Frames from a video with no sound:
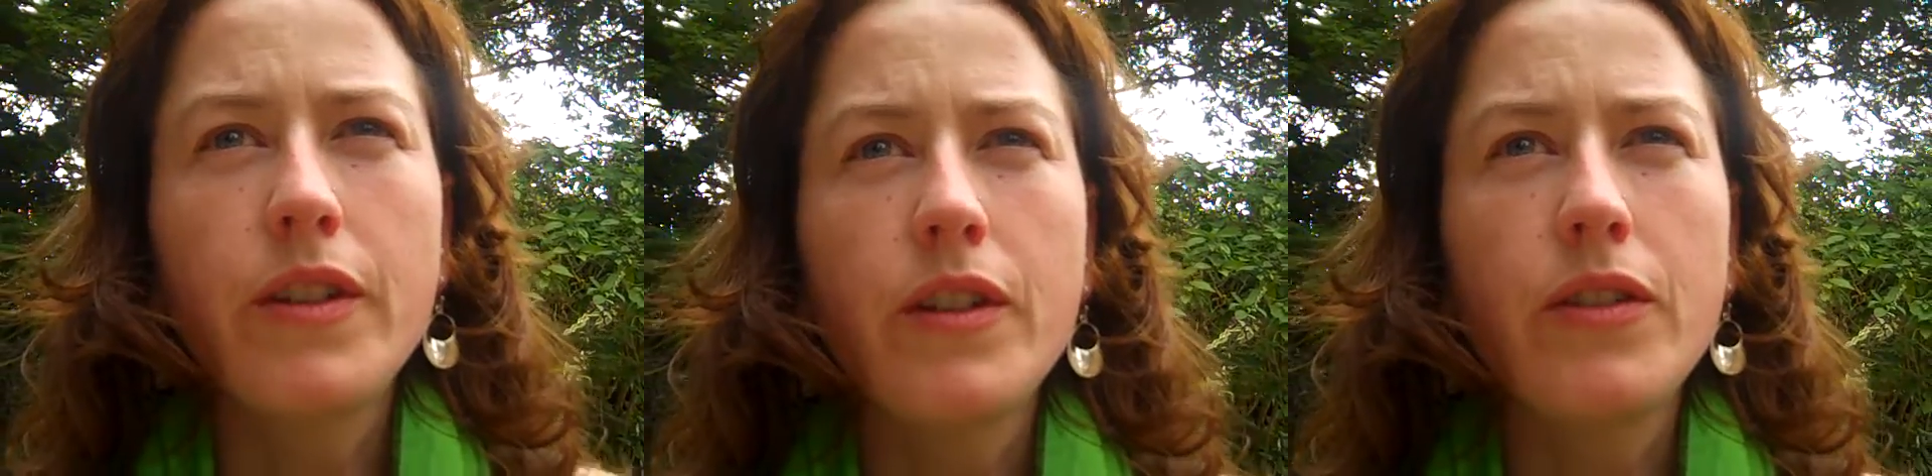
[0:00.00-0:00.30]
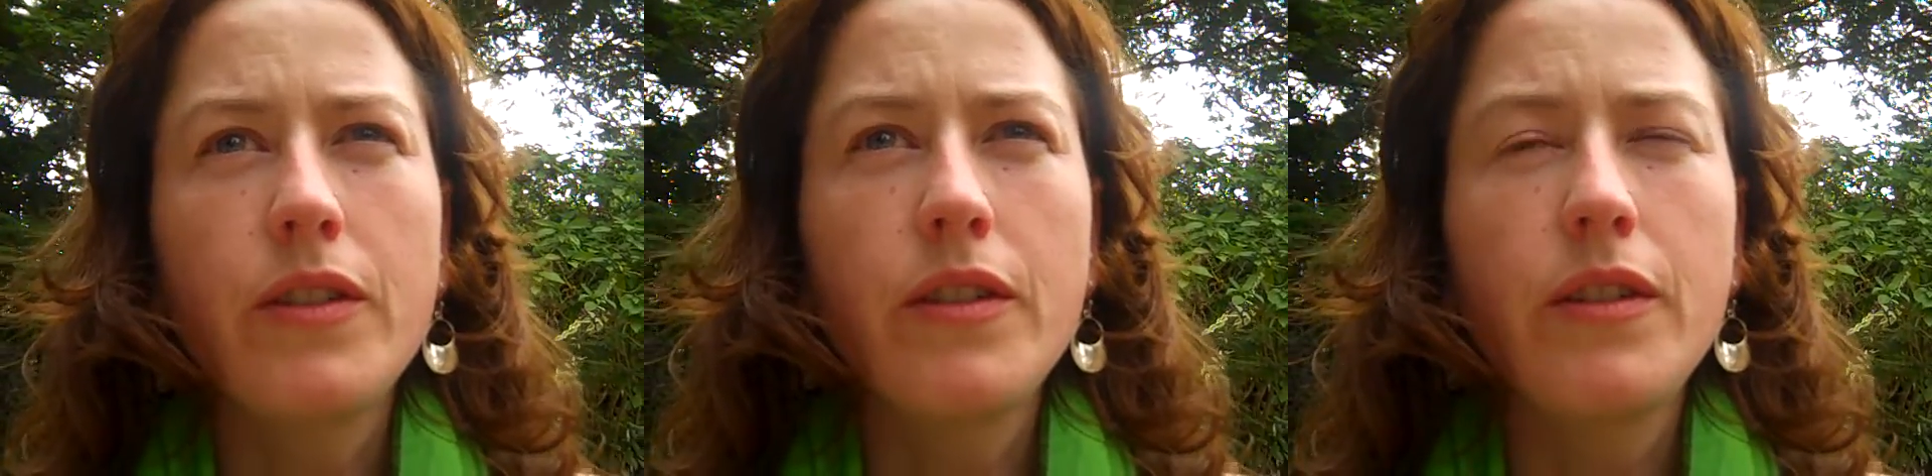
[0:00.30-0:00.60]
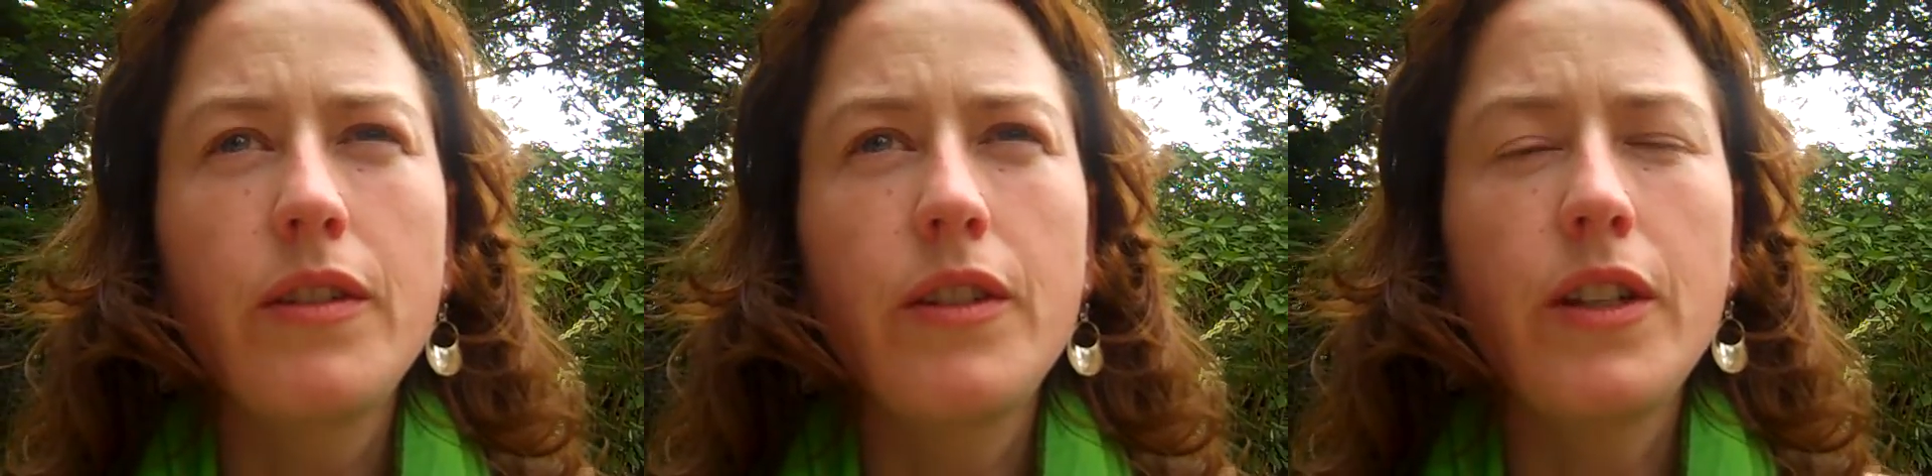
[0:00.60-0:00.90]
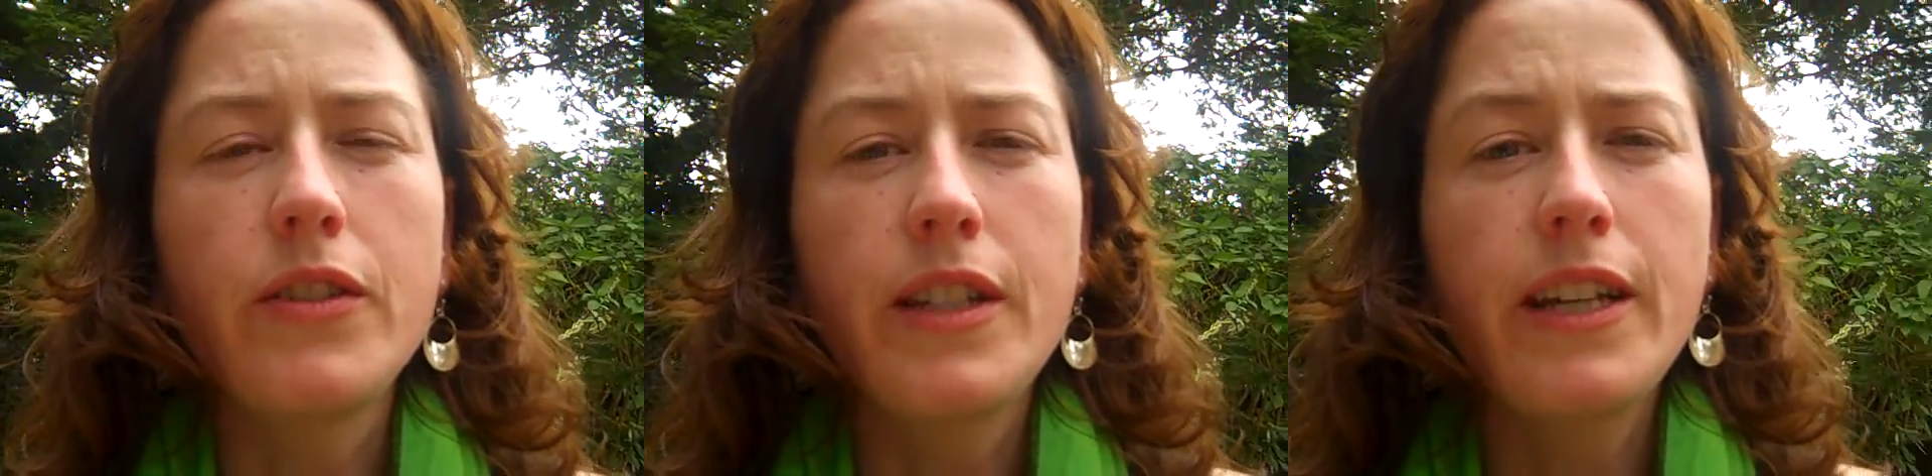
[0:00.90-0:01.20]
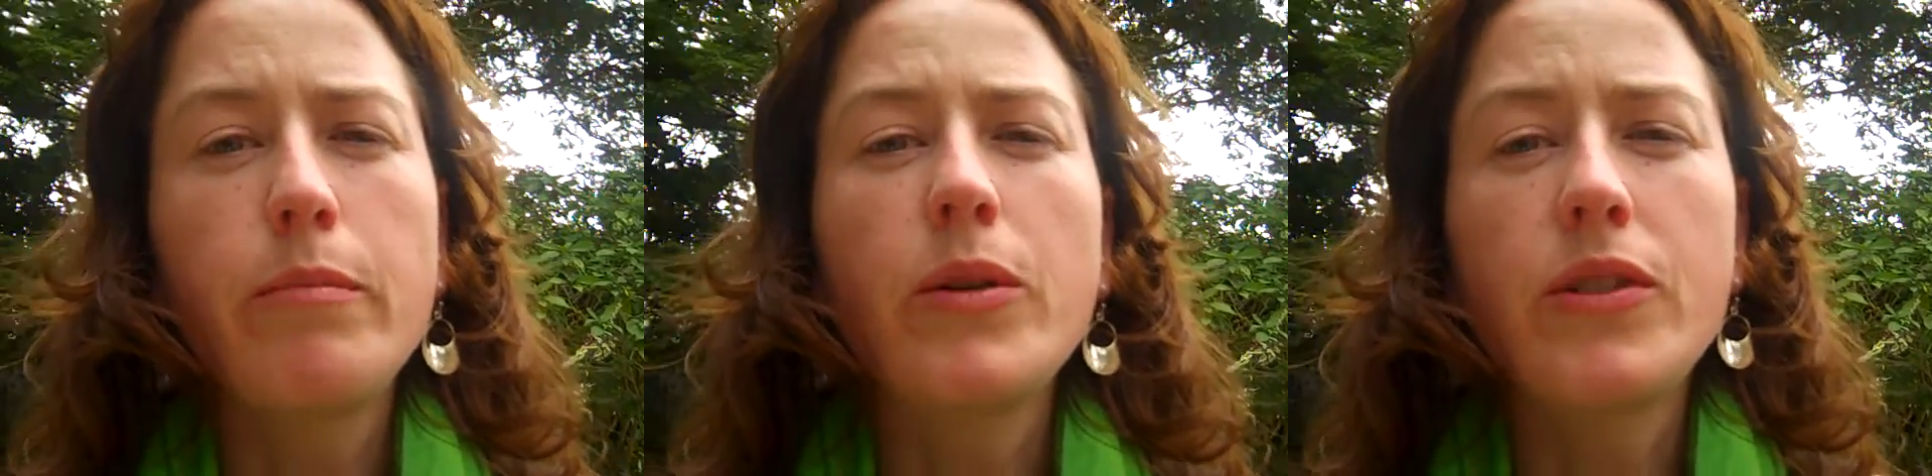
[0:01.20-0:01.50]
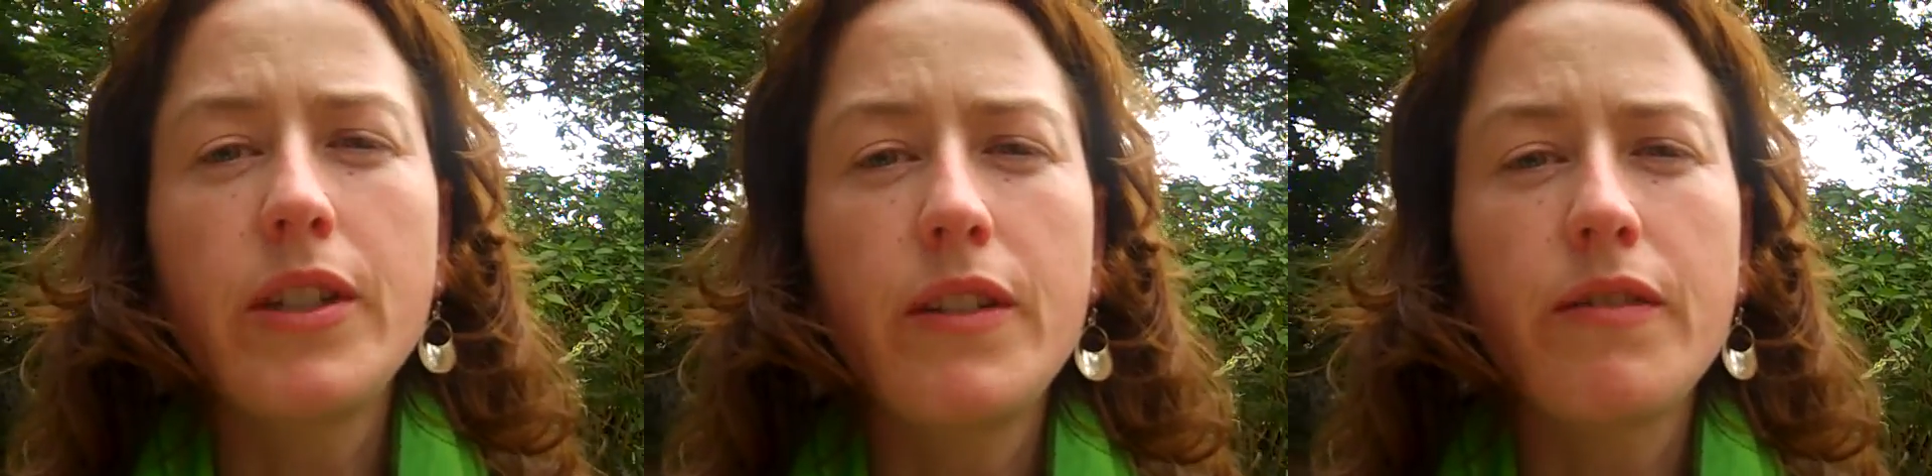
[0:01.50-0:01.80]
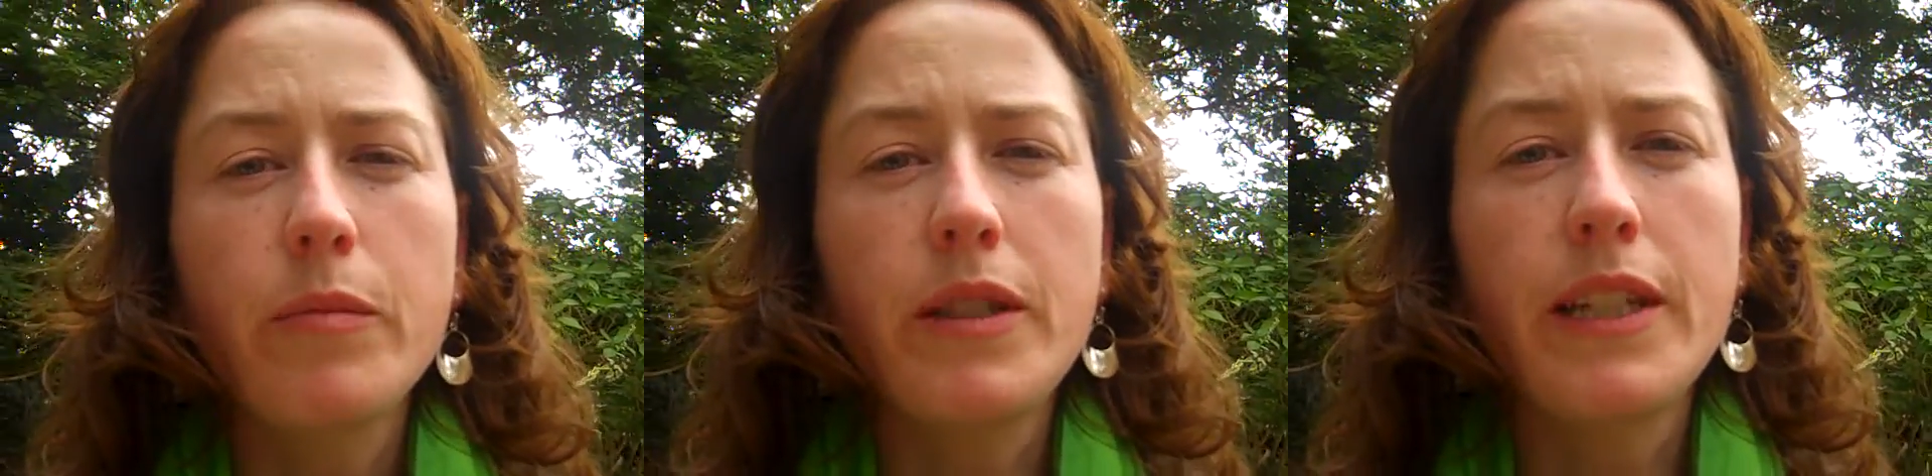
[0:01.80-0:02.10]
of the good, you know, to take
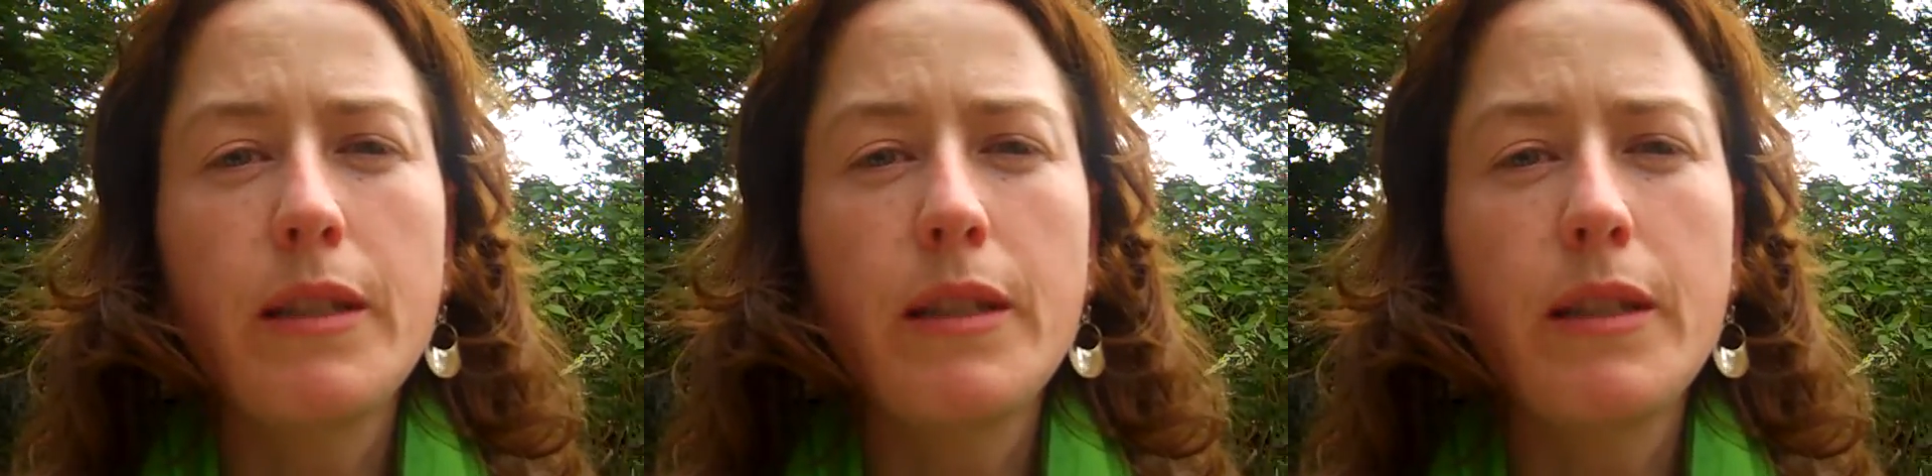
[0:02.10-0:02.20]
positives from this